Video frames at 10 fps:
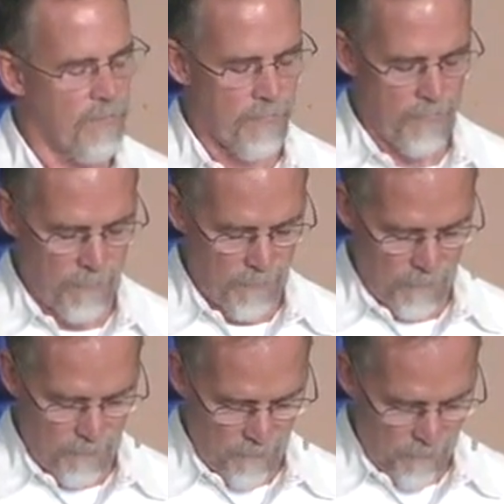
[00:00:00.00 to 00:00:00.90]

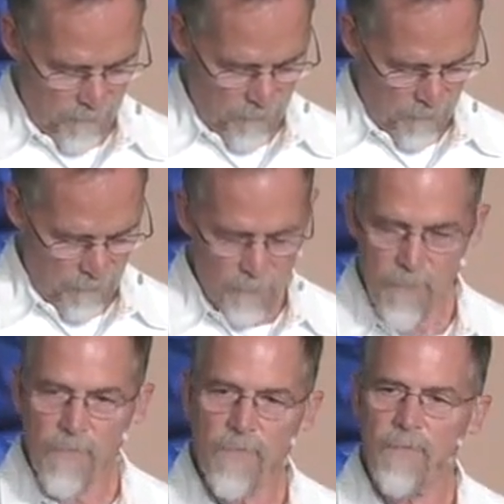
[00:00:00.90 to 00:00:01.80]

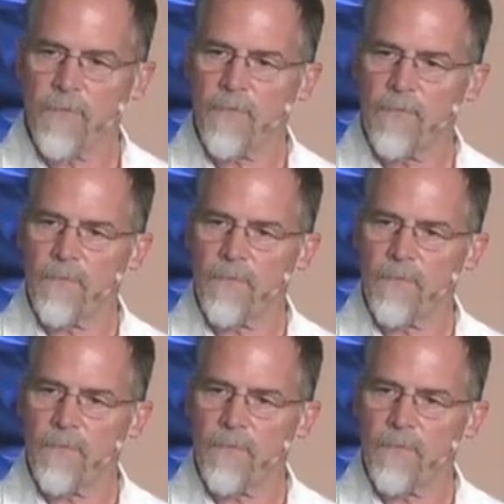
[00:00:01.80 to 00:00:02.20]
(no one is talking)